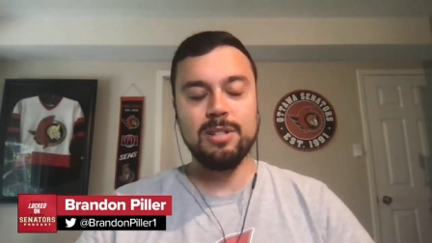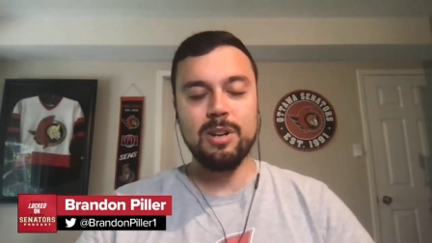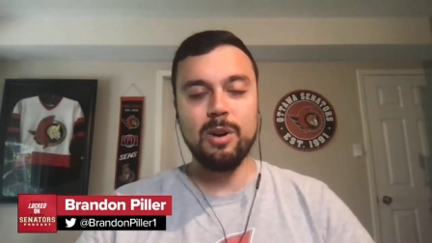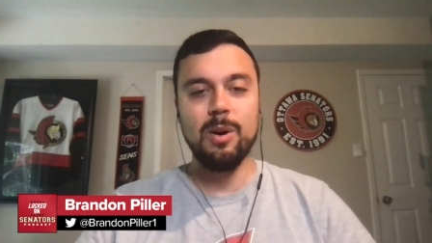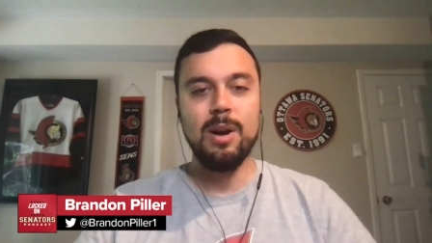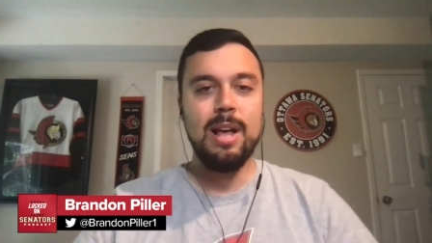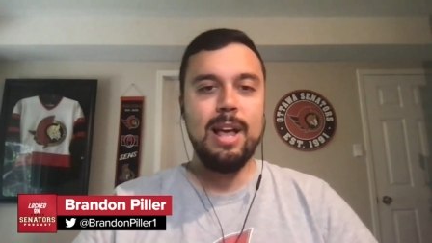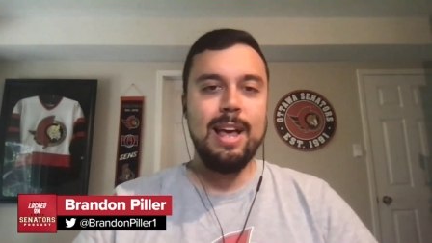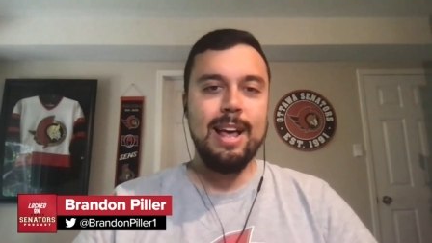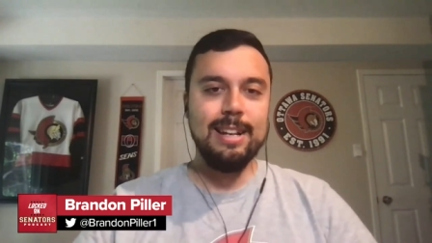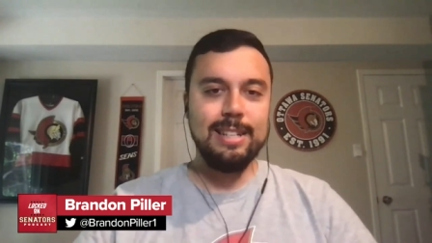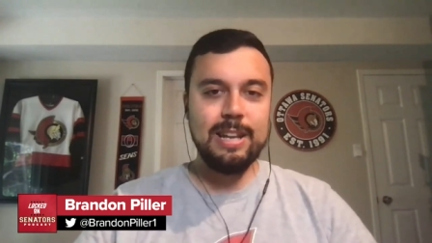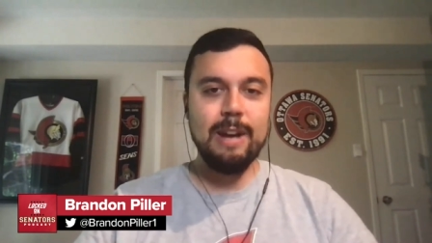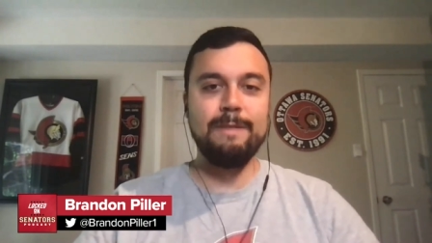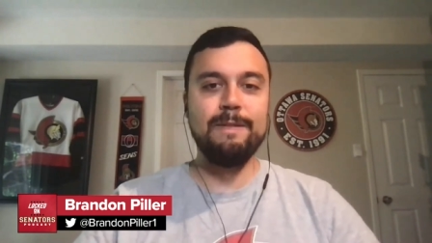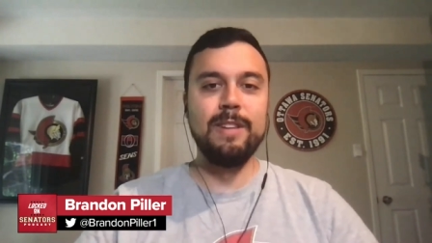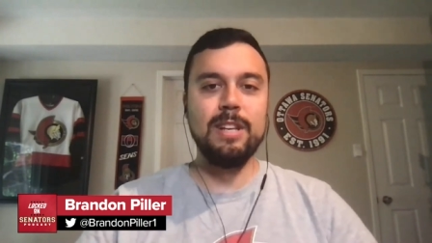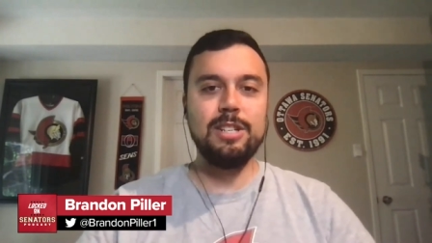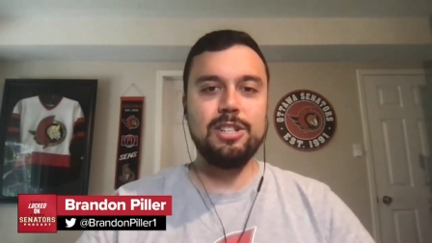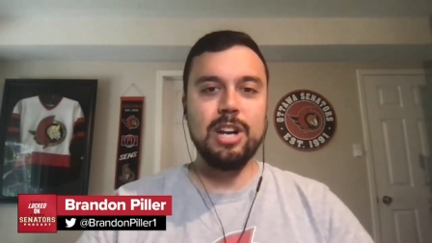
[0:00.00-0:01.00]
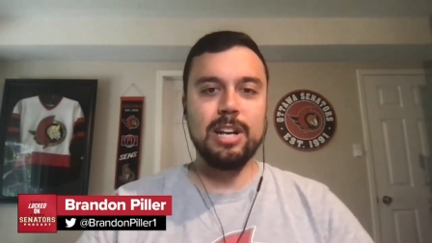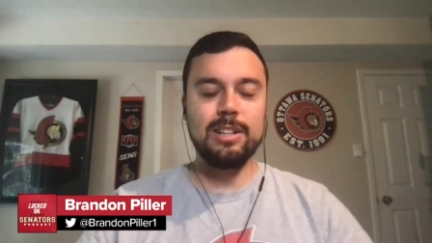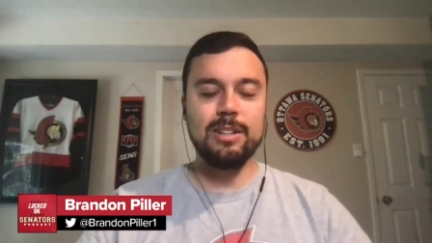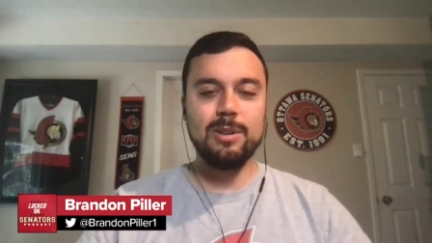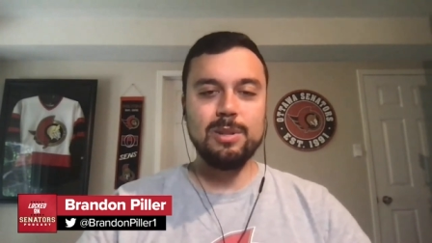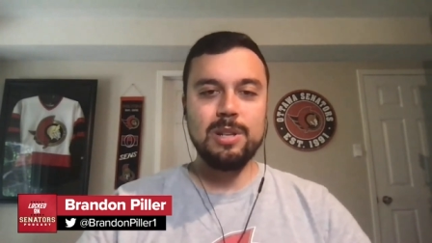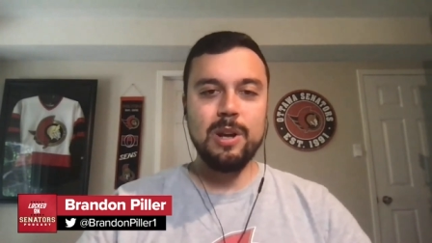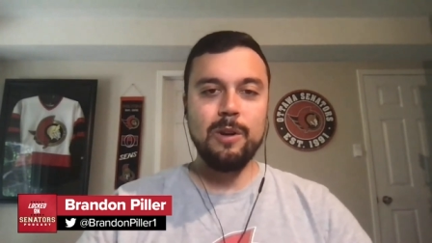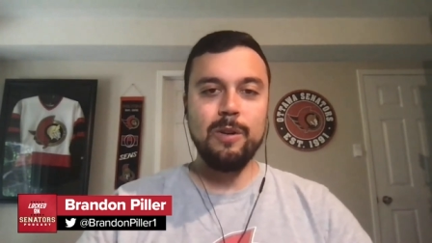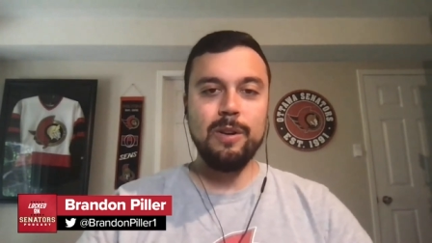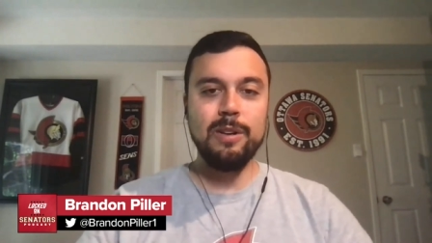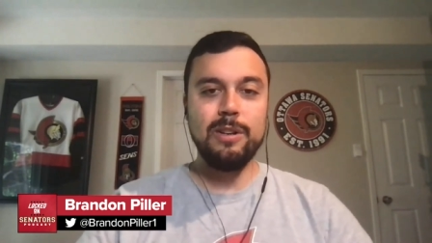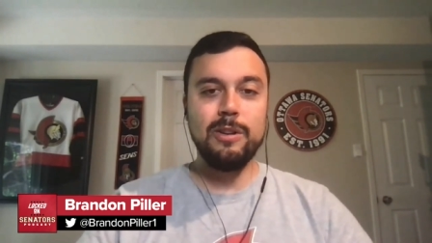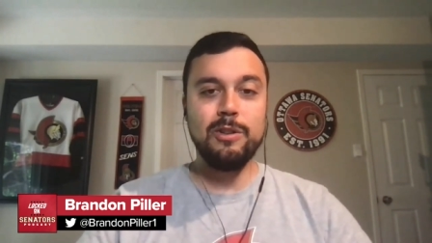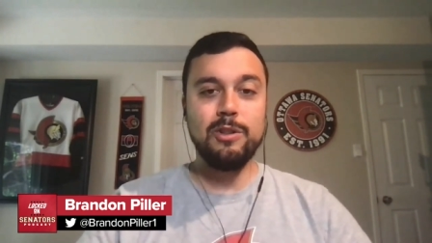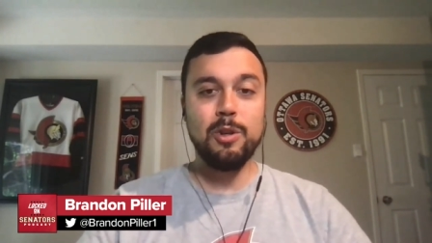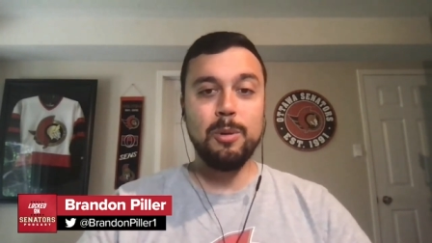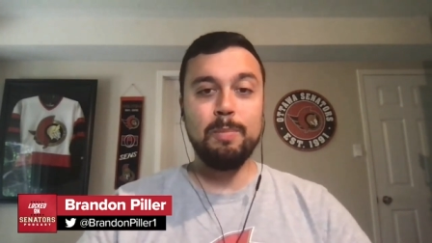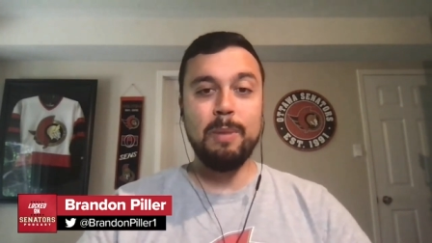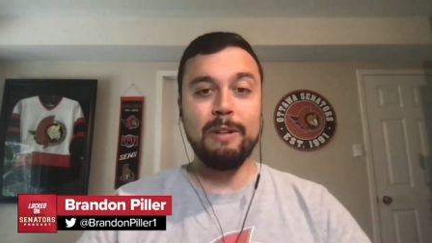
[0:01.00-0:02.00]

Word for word: So definitely check those out on YouTube.